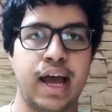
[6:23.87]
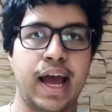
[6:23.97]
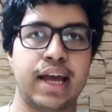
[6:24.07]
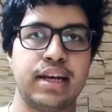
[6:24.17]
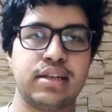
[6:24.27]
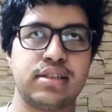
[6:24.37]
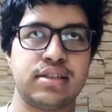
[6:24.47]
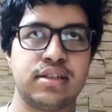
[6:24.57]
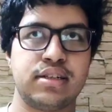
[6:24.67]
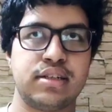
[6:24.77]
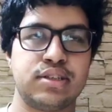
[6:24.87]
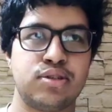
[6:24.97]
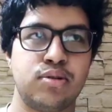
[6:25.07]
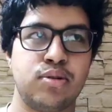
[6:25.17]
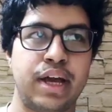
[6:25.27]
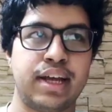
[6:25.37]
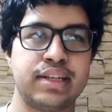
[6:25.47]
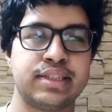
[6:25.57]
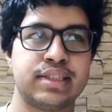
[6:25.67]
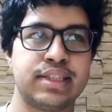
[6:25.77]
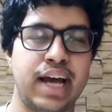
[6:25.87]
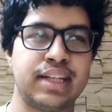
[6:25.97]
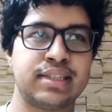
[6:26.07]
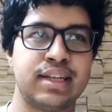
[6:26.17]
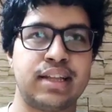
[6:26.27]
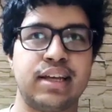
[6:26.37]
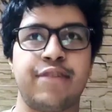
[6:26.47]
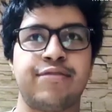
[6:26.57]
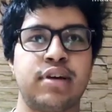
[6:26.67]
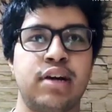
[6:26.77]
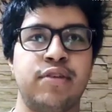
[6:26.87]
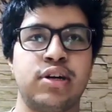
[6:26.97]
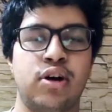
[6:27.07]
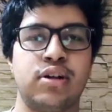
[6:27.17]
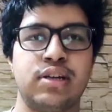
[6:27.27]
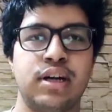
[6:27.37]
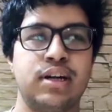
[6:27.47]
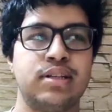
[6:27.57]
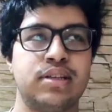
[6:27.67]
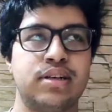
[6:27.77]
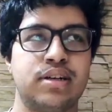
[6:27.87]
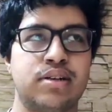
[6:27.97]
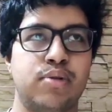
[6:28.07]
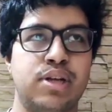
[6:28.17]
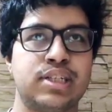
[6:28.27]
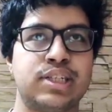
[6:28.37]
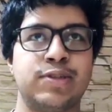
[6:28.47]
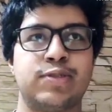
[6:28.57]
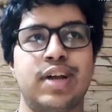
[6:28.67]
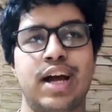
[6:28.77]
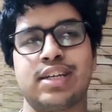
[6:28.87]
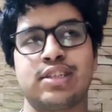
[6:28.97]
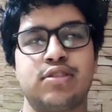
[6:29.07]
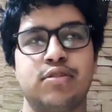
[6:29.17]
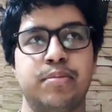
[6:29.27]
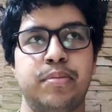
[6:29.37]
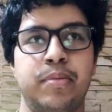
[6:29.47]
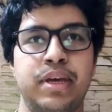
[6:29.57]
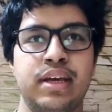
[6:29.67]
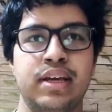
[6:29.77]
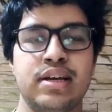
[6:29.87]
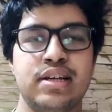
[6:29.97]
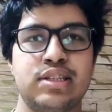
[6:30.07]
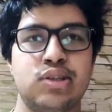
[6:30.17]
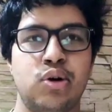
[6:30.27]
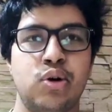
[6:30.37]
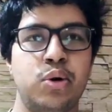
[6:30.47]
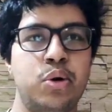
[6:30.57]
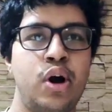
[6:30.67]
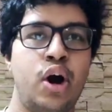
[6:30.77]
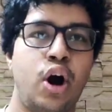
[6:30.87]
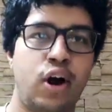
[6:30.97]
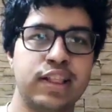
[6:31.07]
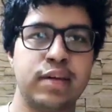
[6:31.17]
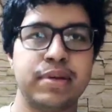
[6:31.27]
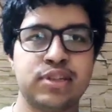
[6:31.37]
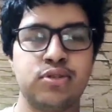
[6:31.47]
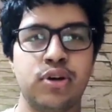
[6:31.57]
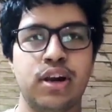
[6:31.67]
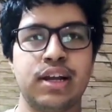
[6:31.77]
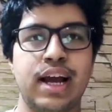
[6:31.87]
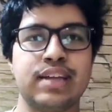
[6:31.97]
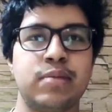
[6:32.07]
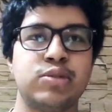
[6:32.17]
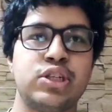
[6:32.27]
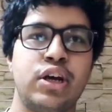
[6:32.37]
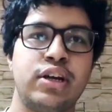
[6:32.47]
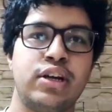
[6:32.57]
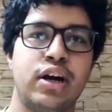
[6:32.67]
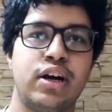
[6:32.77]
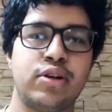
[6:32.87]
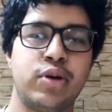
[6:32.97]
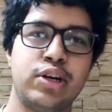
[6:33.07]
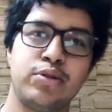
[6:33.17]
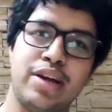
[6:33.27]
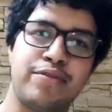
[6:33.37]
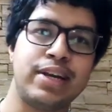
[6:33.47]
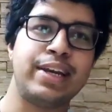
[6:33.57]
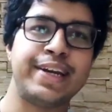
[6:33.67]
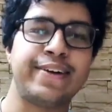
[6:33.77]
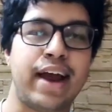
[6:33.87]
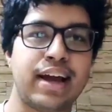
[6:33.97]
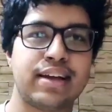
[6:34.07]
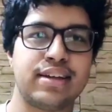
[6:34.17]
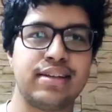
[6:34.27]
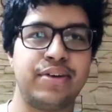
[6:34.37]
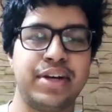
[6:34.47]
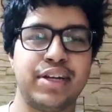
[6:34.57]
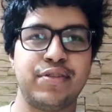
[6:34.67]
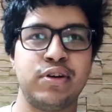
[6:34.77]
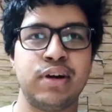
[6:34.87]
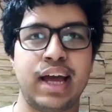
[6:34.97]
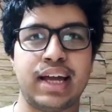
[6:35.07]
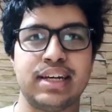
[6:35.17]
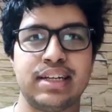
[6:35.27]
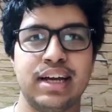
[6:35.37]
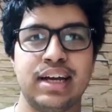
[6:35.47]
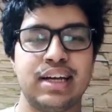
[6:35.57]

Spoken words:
And so I guess that's it. I think I've covered all the questions which were asked to me. So all the best to you all guys. I'm sure you're going to definitely crack the interview, and